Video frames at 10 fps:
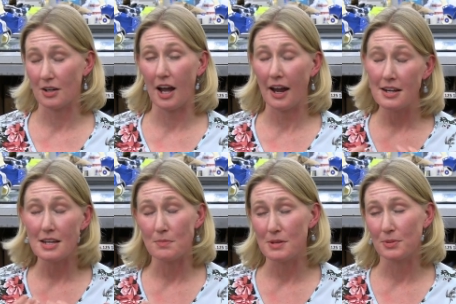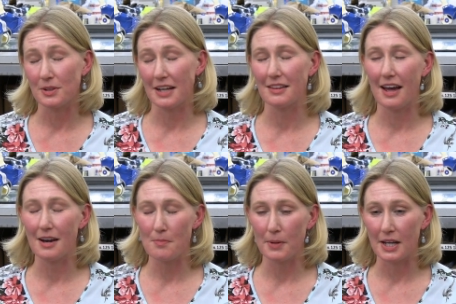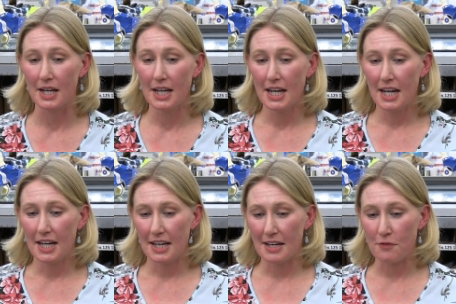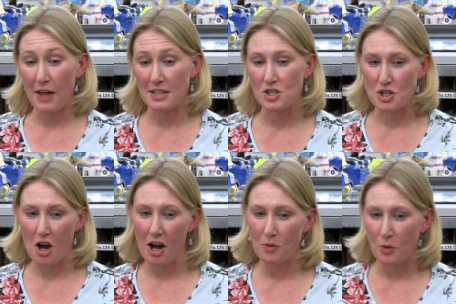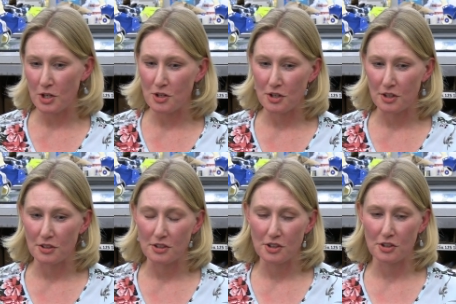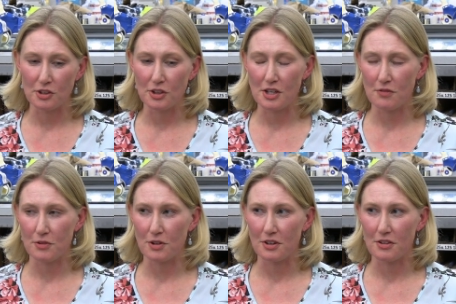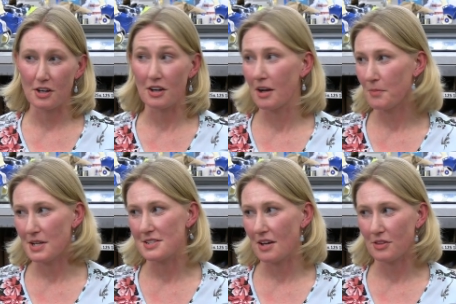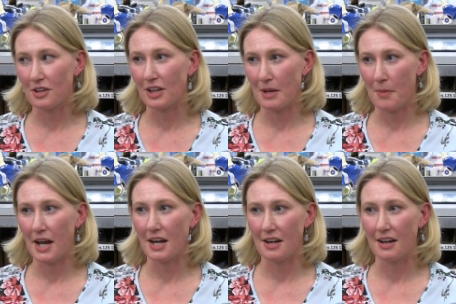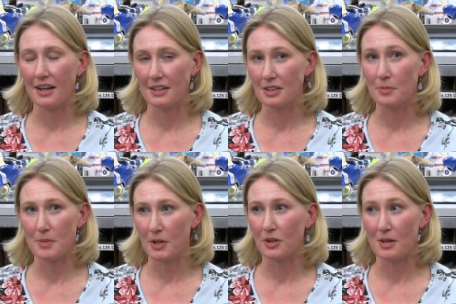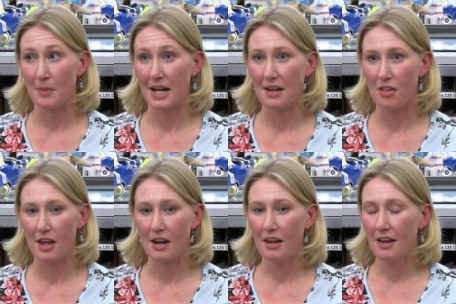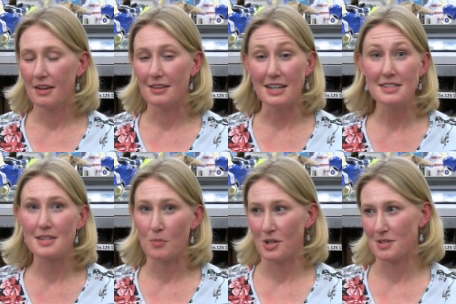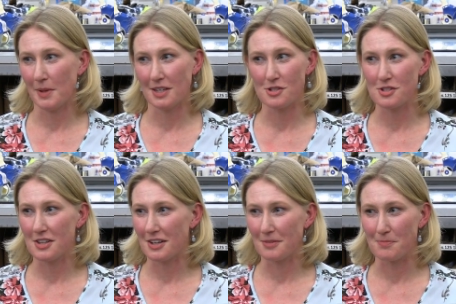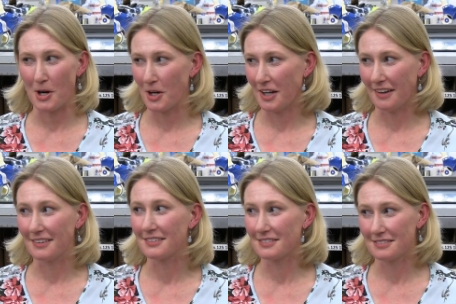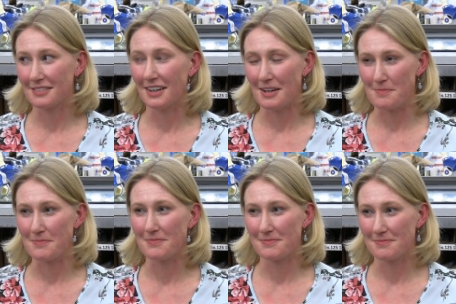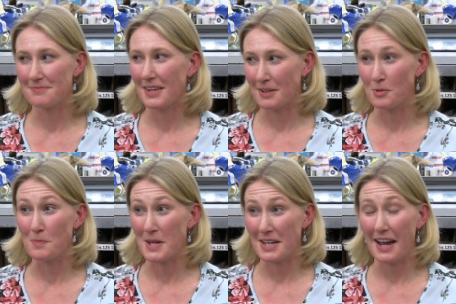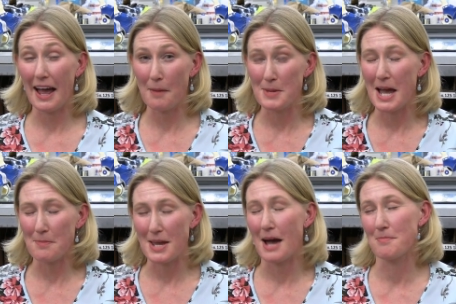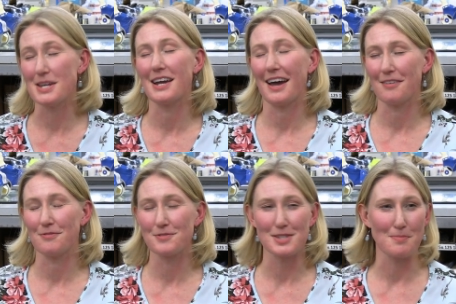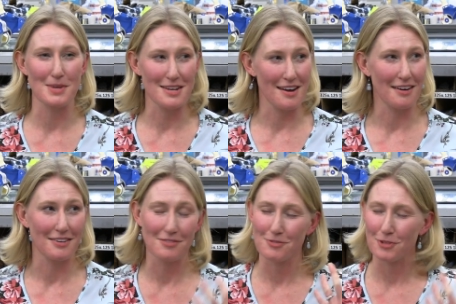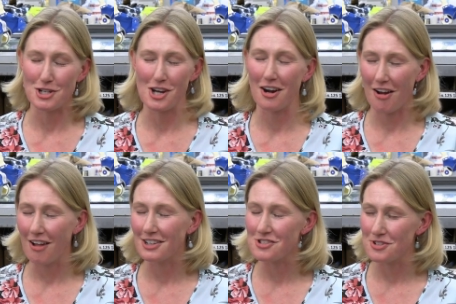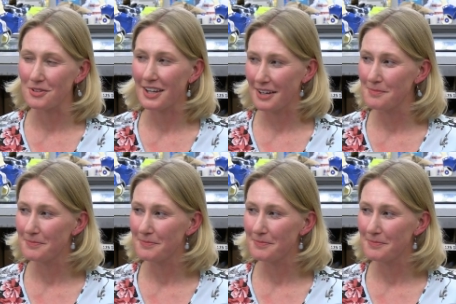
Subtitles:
I need people like that. But if that's not what you're looking for, there are companies out there like mine and a little bit bigger than mine that need someone to manage their marketing, and would be happy to have somebody young, fresh out of college doing that.